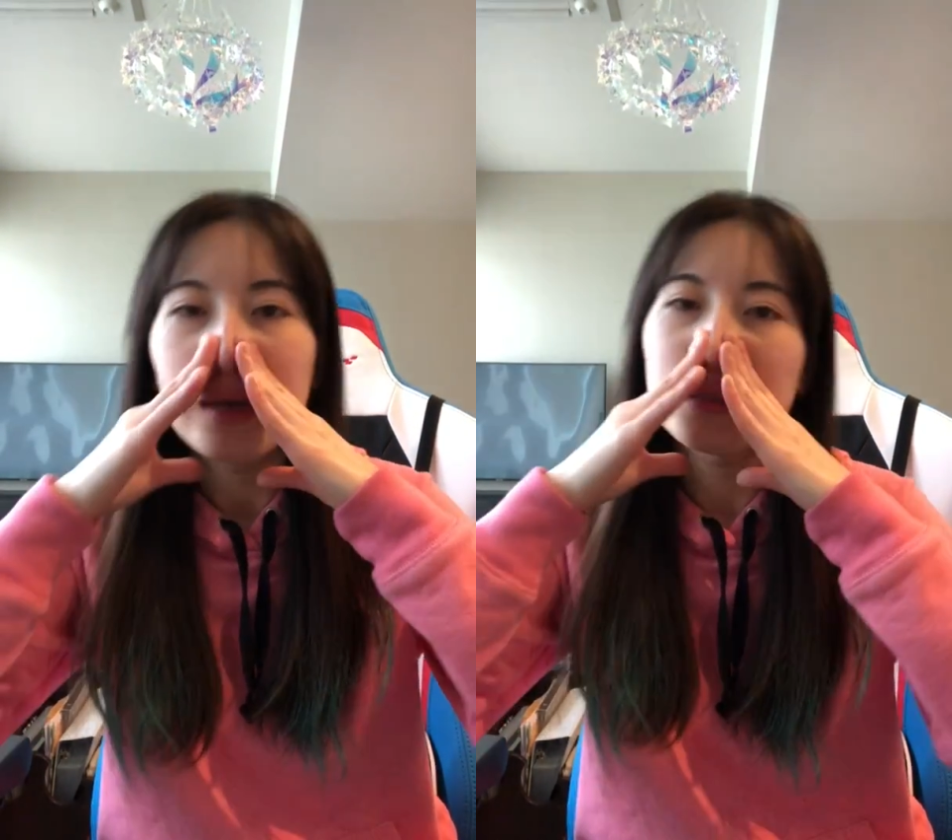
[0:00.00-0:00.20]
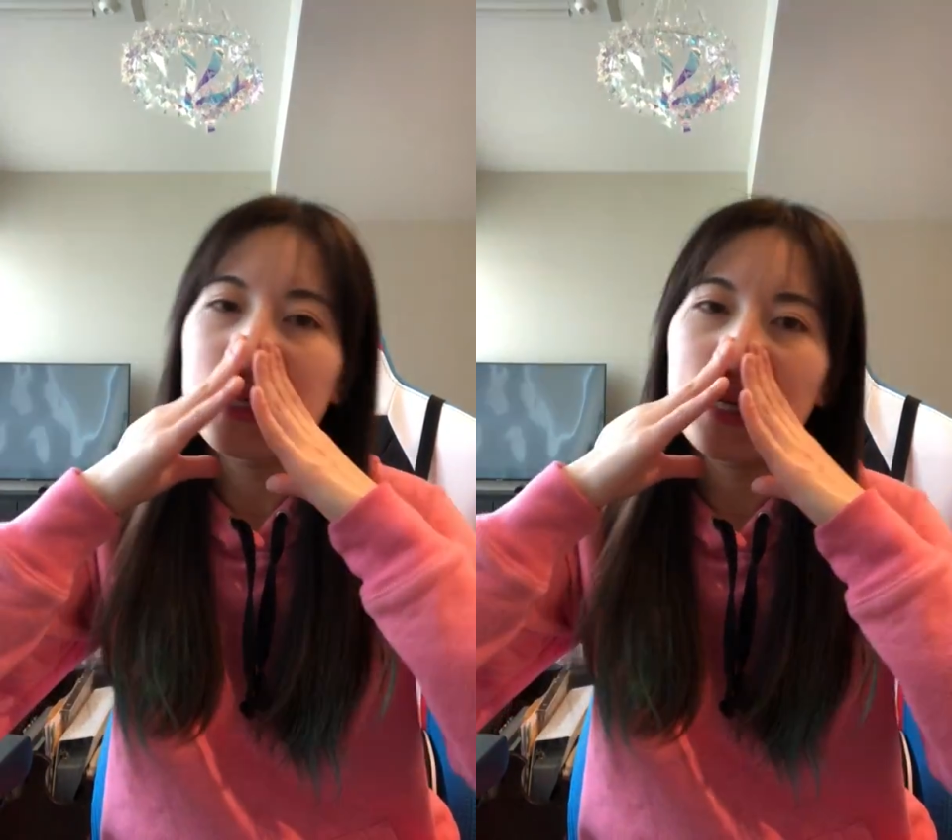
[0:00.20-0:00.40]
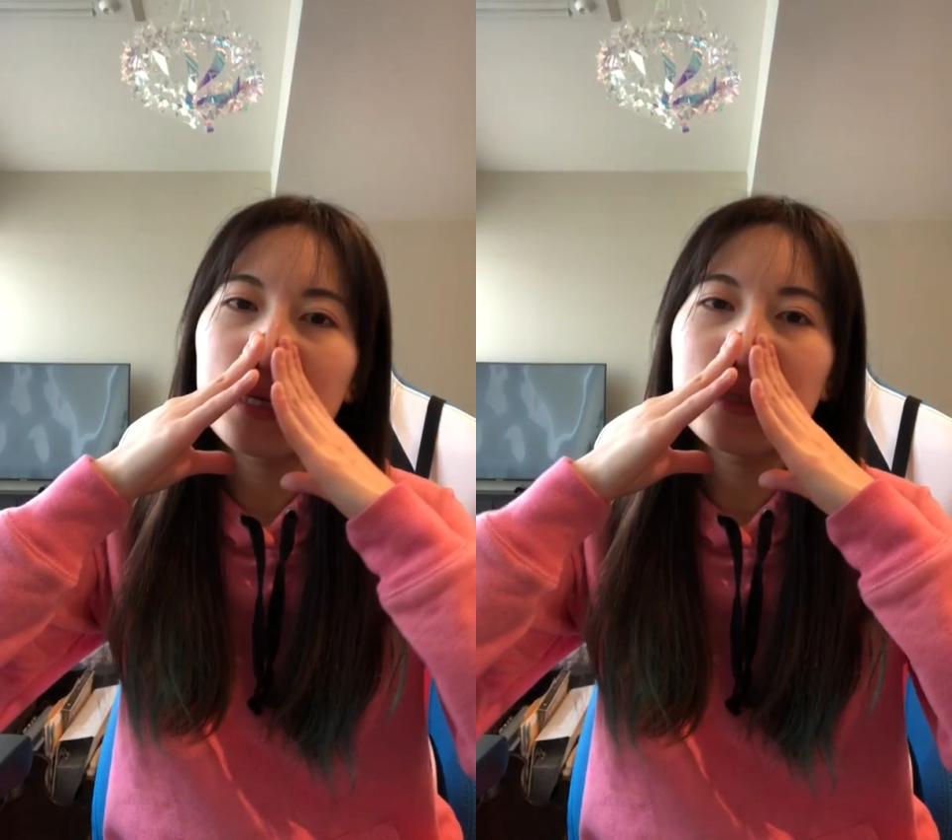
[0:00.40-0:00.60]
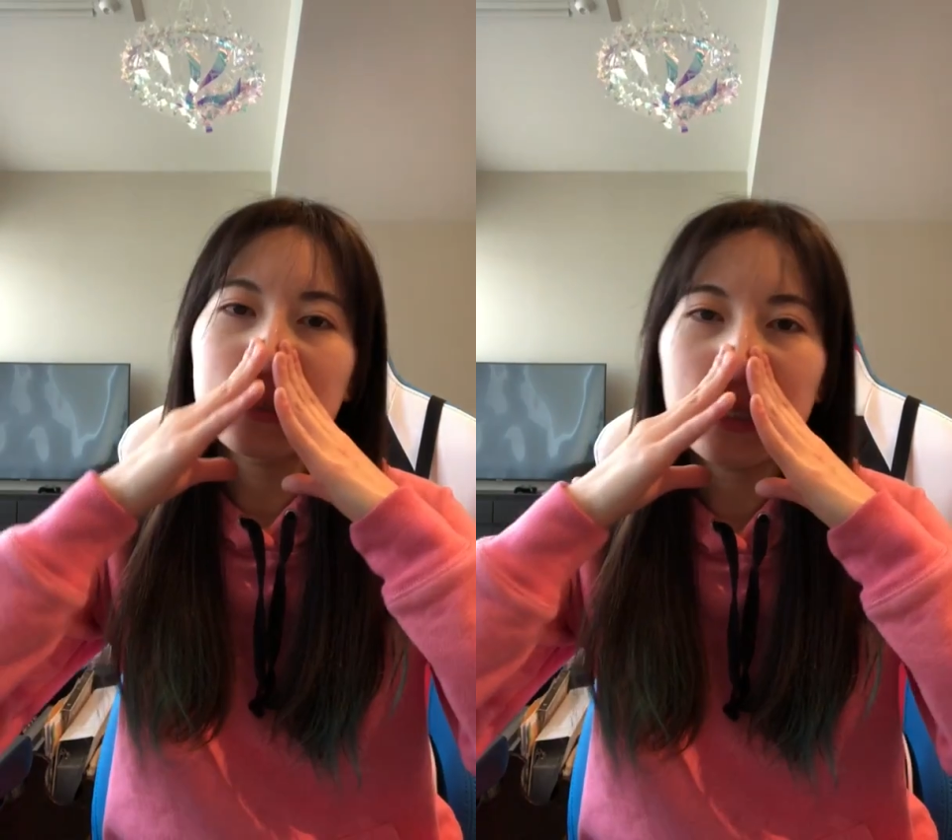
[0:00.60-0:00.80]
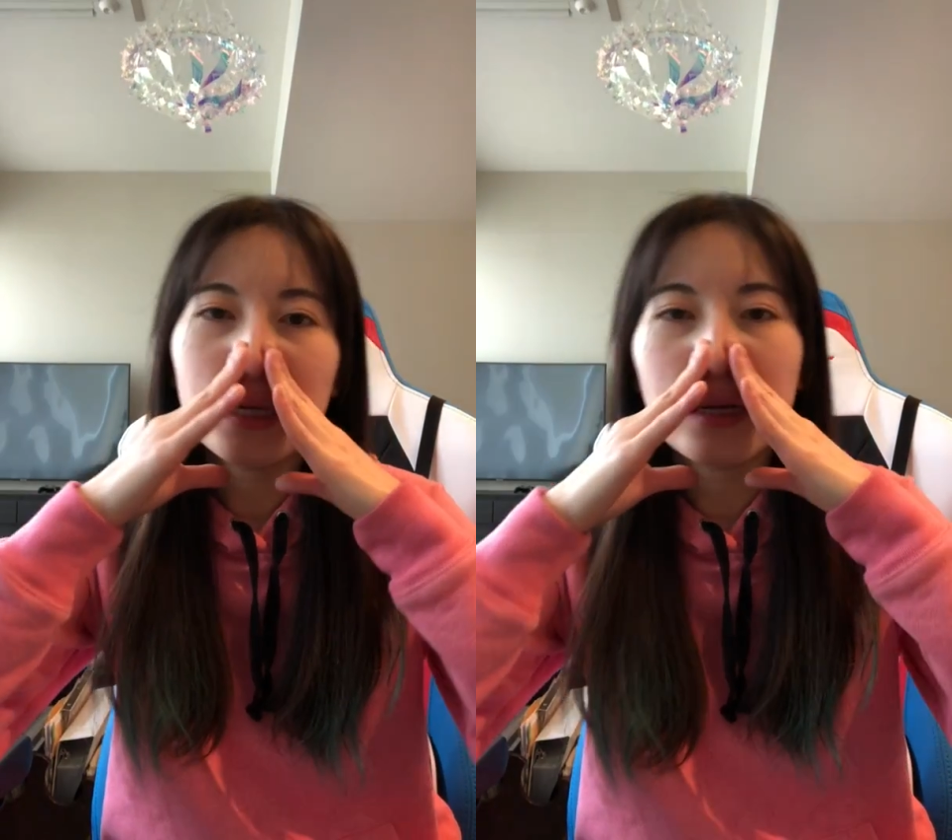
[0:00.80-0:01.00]
Sticky,
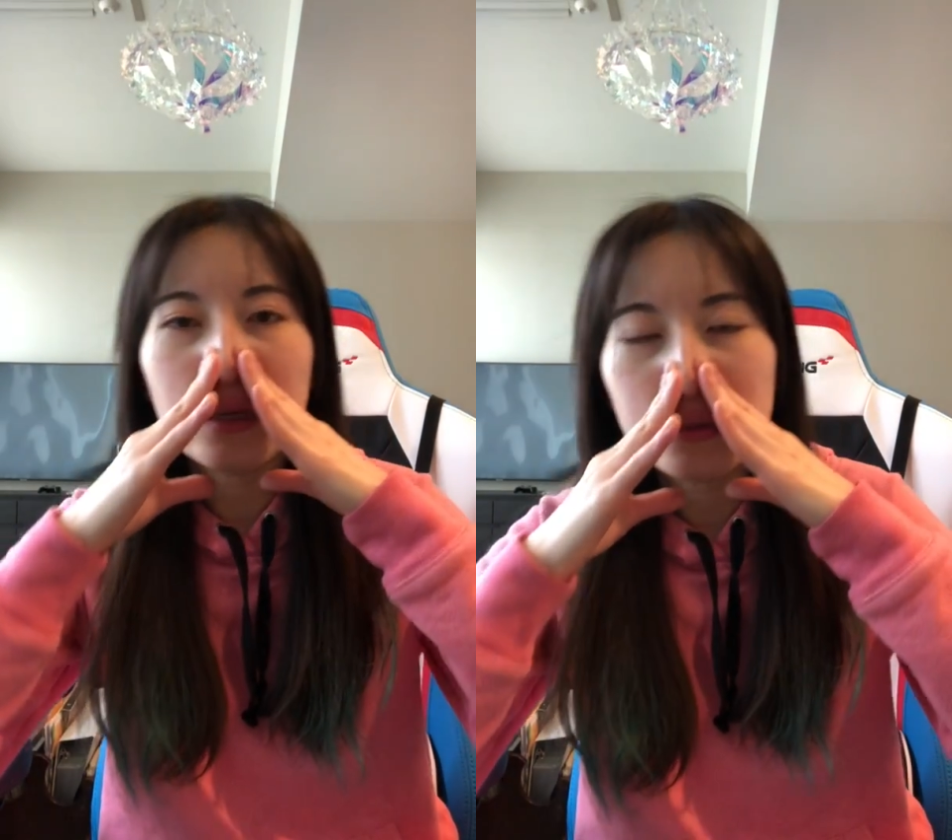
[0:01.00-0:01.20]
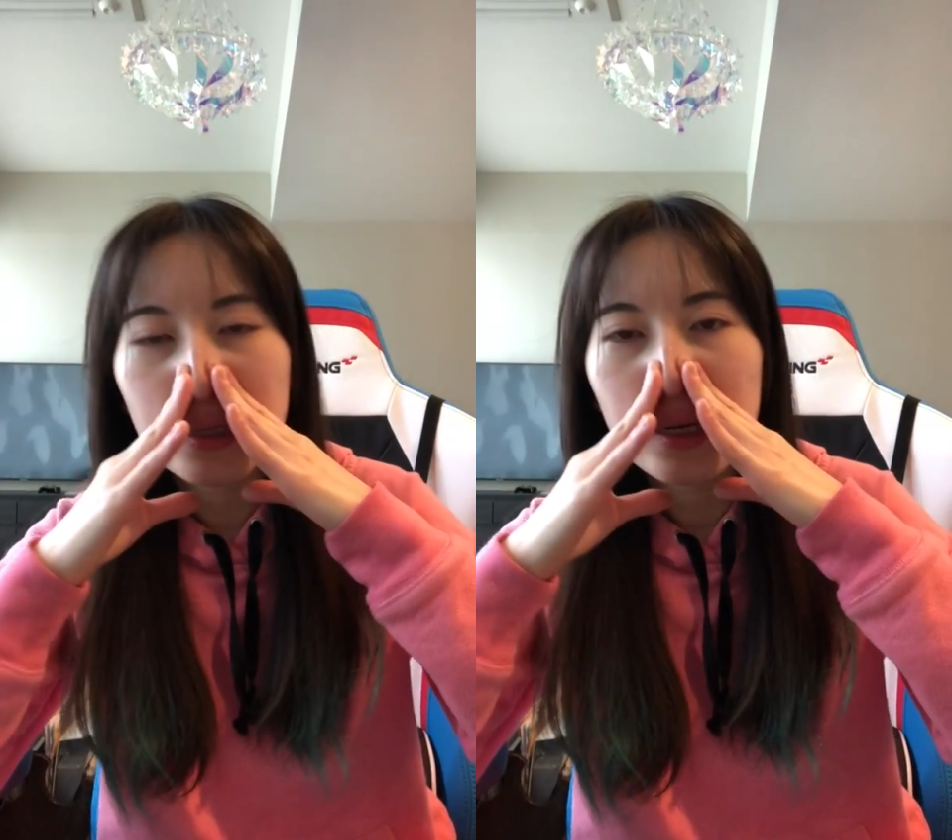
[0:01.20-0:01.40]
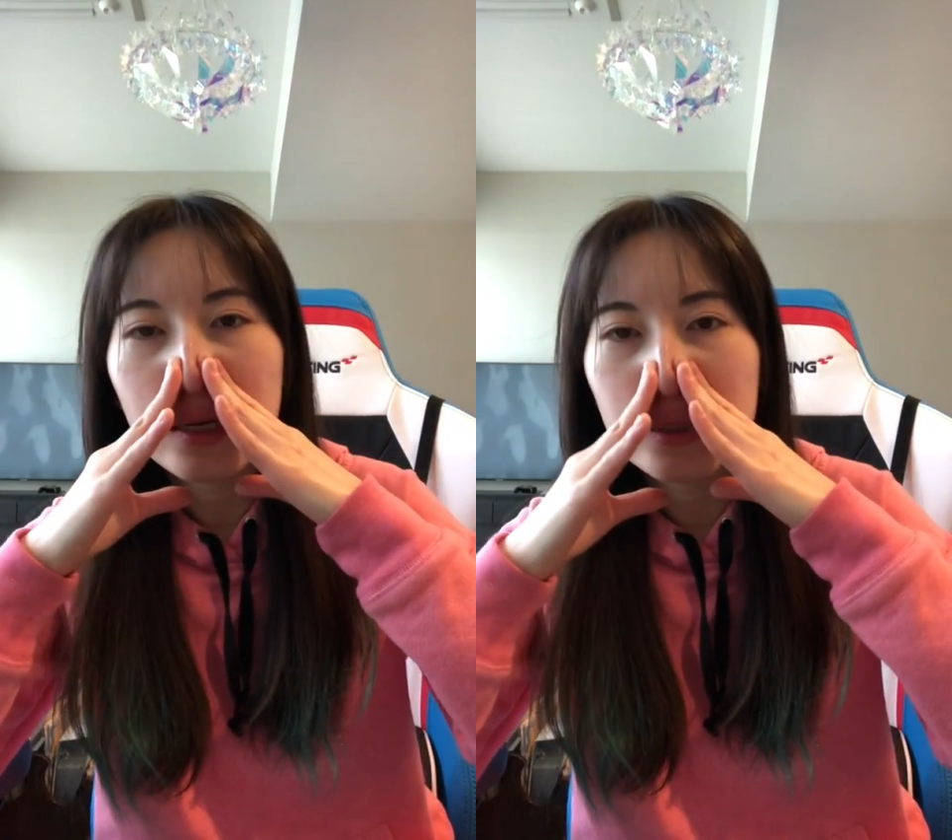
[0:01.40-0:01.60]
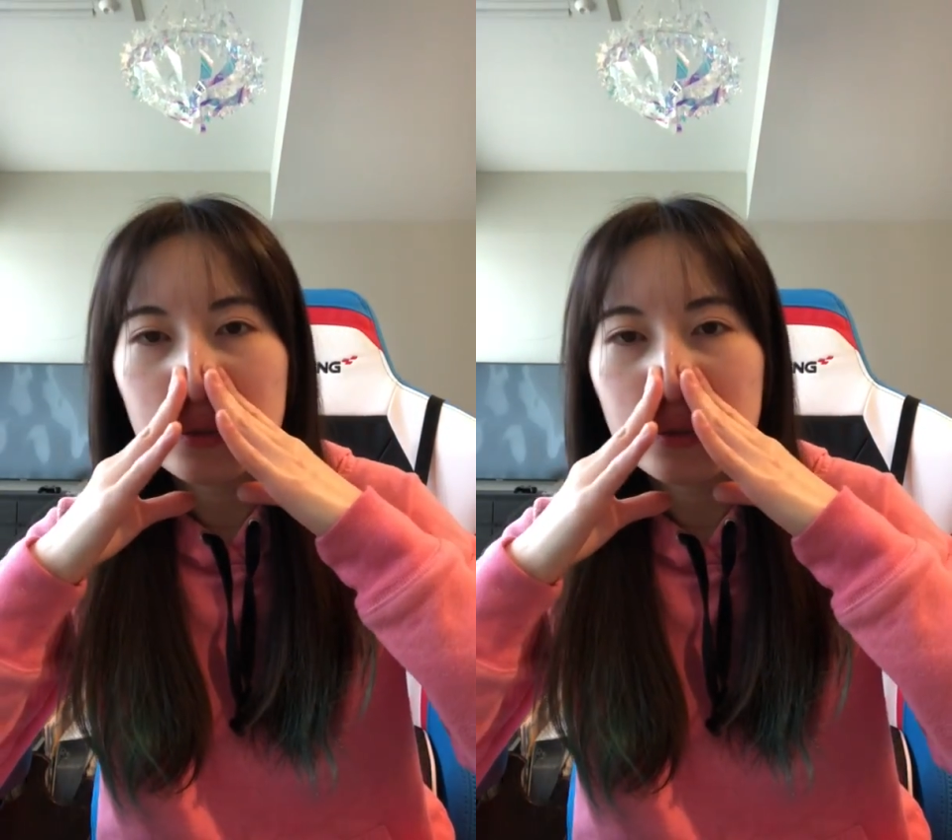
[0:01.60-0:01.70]
sticky, sticky,